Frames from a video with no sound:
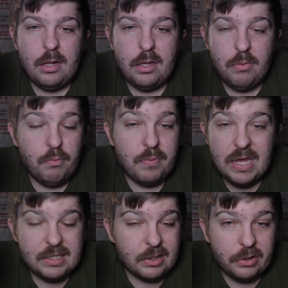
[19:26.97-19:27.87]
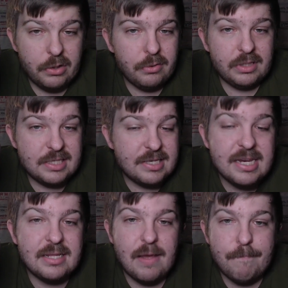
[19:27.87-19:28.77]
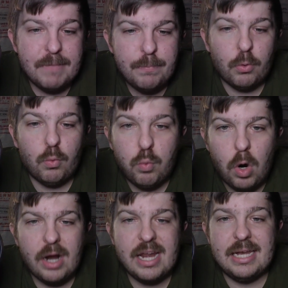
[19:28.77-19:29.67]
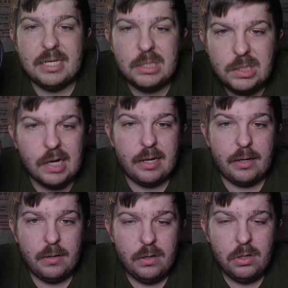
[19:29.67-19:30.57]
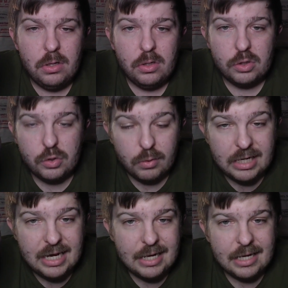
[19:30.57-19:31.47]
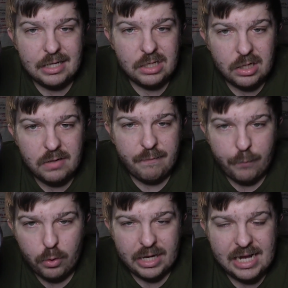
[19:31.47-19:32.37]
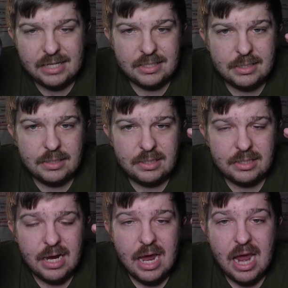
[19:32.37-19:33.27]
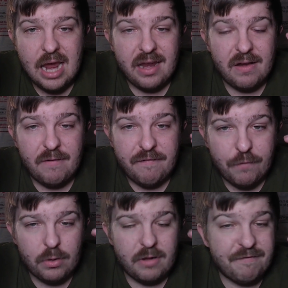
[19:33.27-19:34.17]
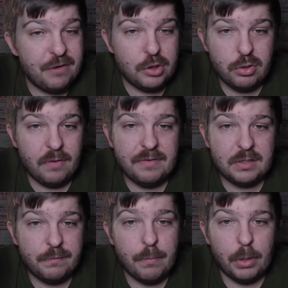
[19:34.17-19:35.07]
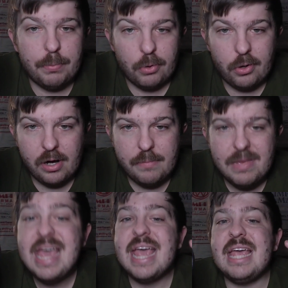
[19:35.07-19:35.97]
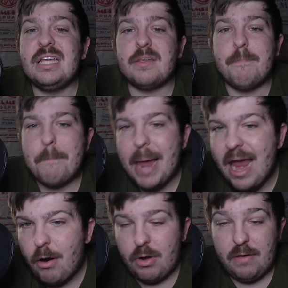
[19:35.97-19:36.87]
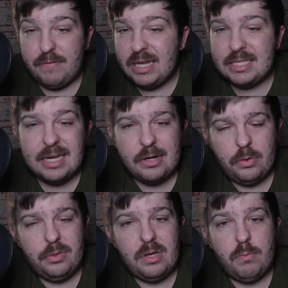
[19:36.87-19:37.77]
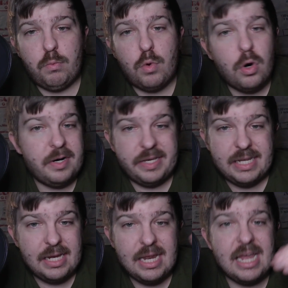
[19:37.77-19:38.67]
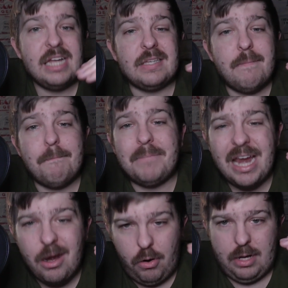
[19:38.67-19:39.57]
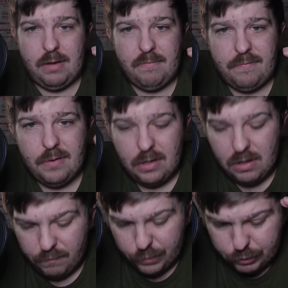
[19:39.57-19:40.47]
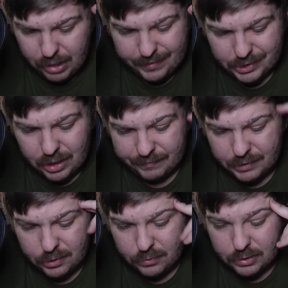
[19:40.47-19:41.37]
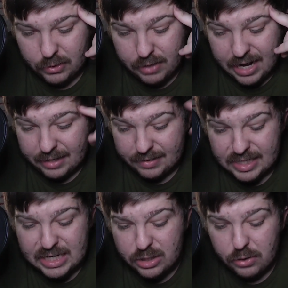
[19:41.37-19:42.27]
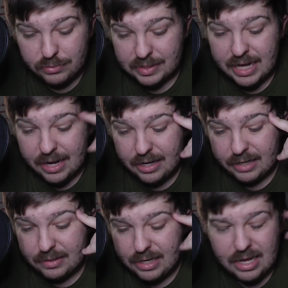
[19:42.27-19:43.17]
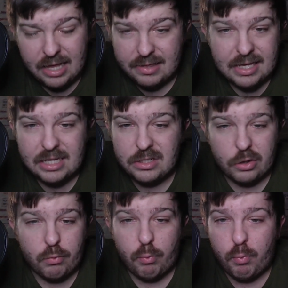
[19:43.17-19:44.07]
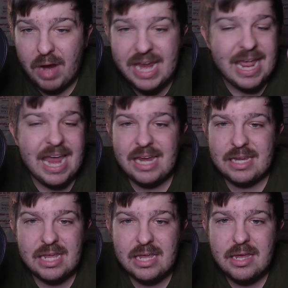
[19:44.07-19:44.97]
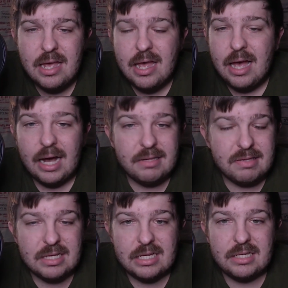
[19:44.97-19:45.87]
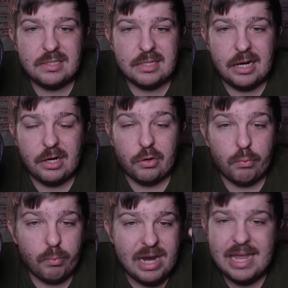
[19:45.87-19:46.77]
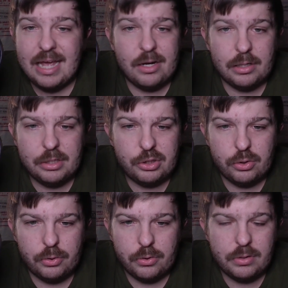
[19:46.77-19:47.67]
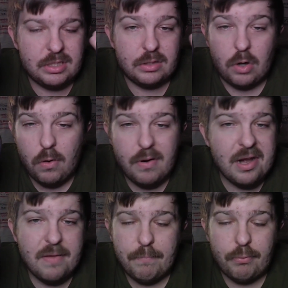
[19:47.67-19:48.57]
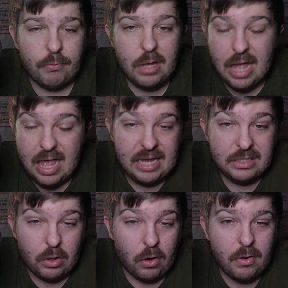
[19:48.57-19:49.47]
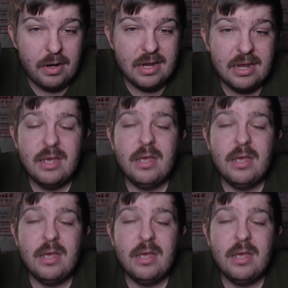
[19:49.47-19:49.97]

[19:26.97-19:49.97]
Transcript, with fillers: it's clearly seen that people want it done. So getting it done for Kansas and for the future of this football program is imperative. It's not only warranted, it's imperative for Travis Goff to do so. And I think he knows that. I, I think he's a great AD. I think he's got a great head on his shoulders. He's already imp- eh, he's already